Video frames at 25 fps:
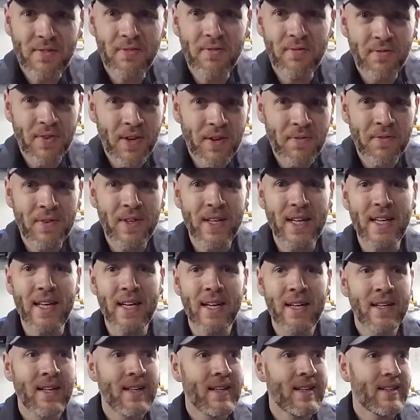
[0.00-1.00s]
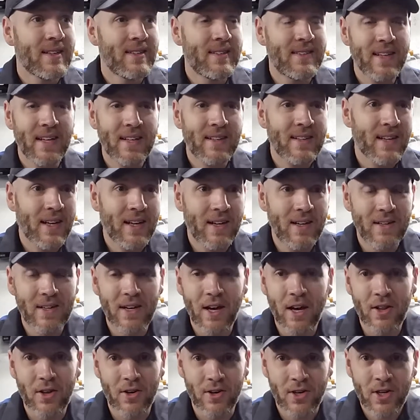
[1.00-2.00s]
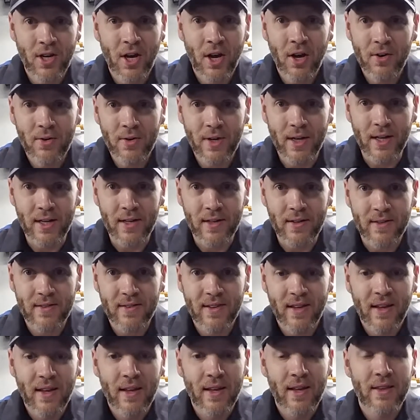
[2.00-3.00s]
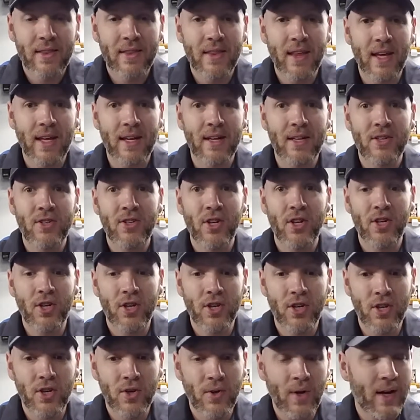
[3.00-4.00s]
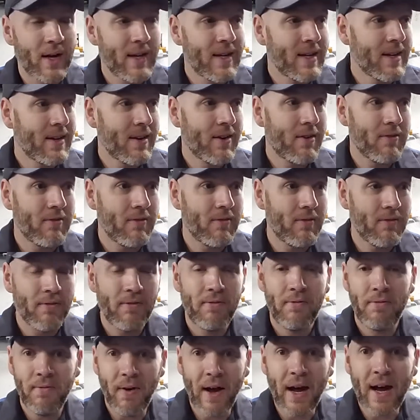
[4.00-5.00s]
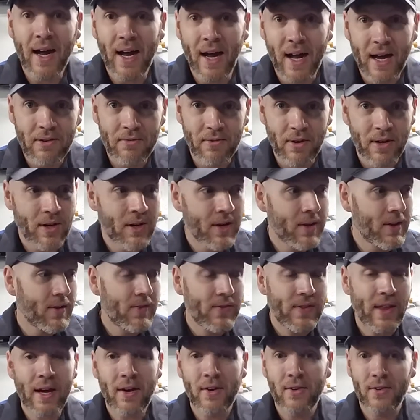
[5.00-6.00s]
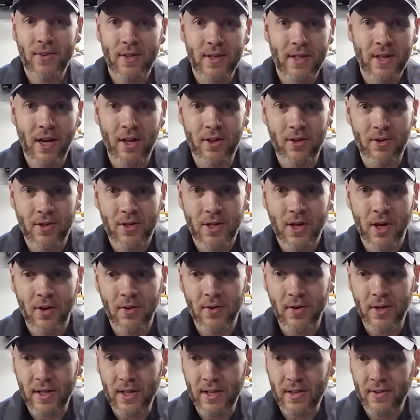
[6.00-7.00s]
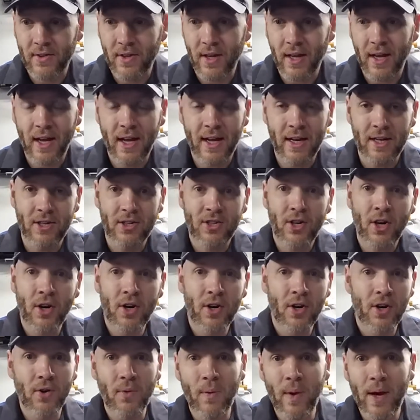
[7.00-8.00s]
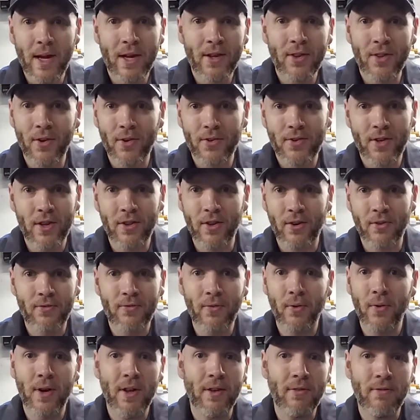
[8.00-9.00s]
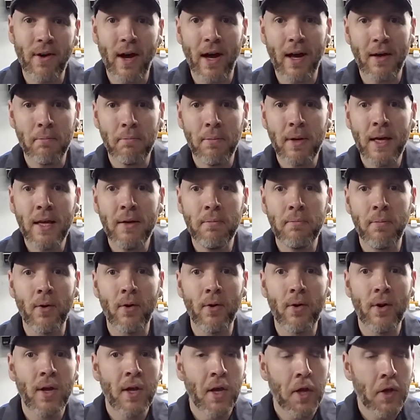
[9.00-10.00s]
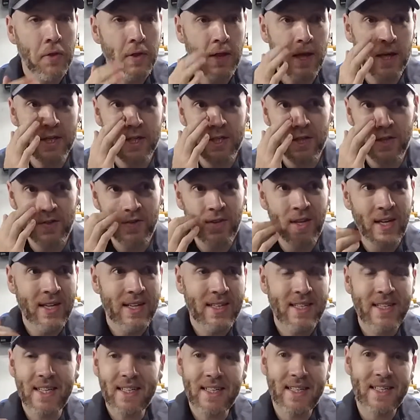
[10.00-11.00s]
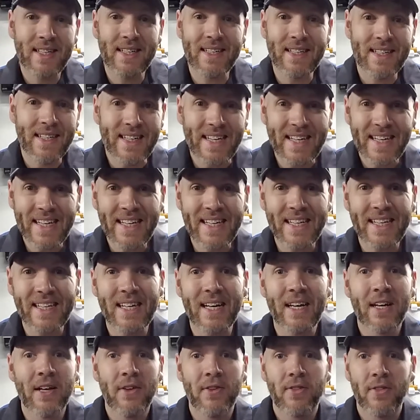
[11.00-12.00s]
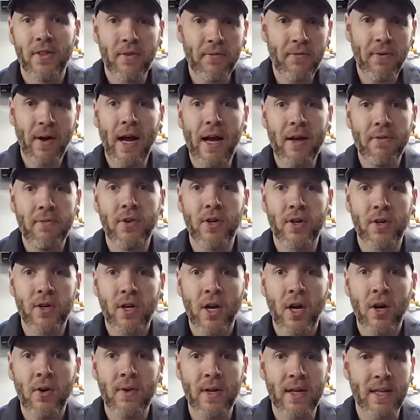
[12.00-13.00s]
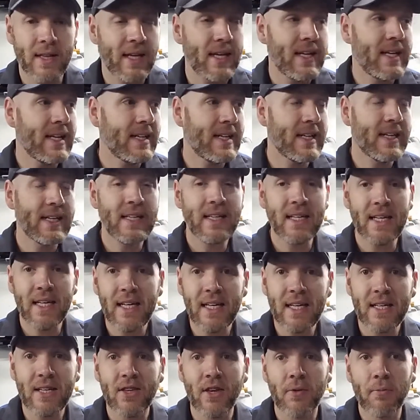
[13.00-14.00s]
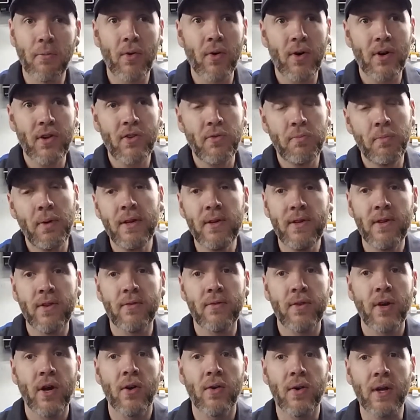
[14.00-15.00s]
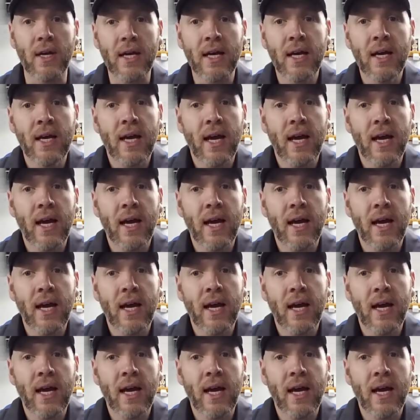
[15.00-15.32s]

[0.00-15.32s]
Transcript: 50 $600 coatings than to do 5 $1,000 coatings and turn away those other 45 people that just didn't need the 5-year coating. They didn't need the more expensive coating.